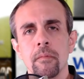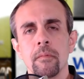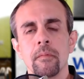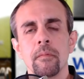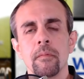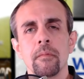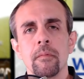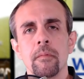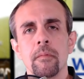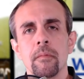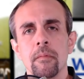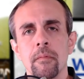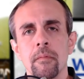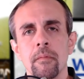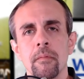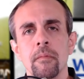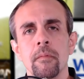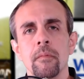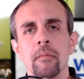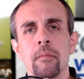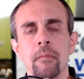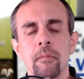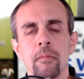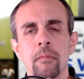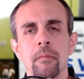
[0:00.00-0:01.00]

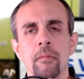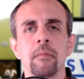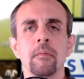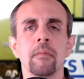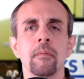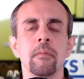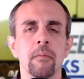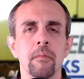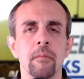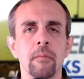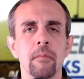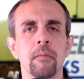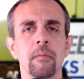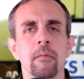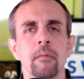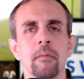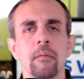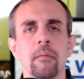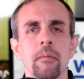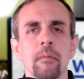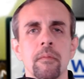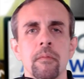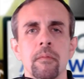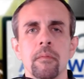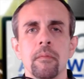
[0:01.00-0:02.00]

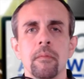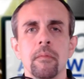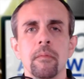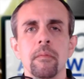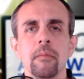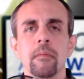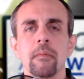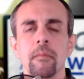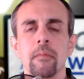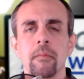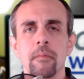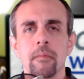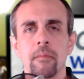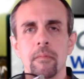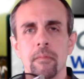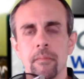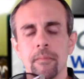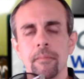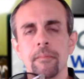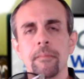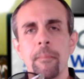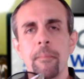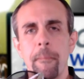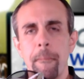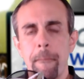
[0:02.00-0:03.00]

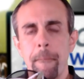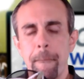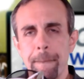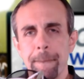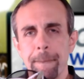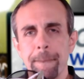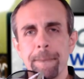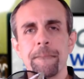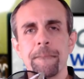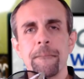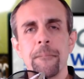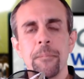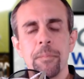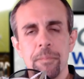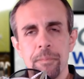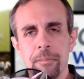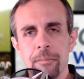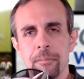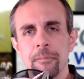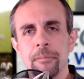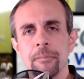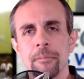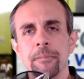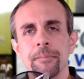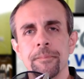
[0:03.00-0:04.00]

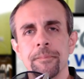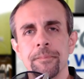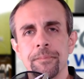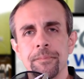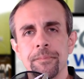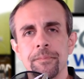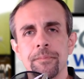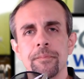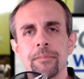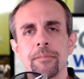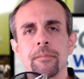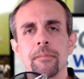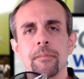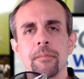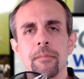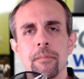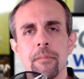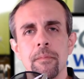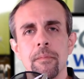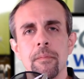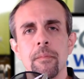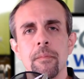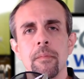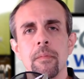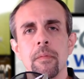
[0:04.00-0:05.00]

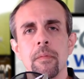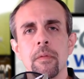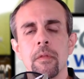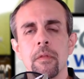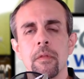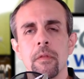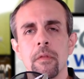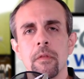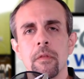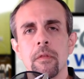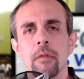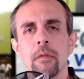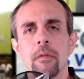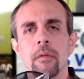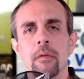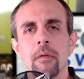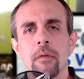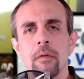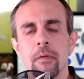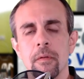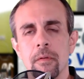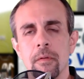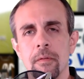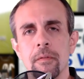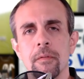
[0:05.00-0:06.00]

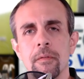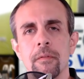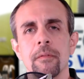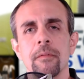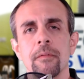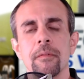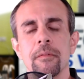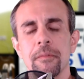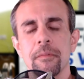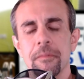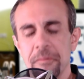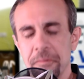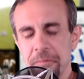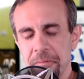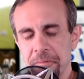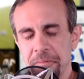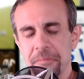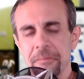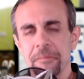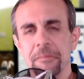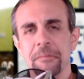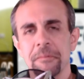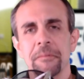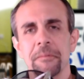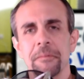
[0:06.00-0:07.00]

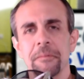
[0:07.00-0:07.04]
[no speech]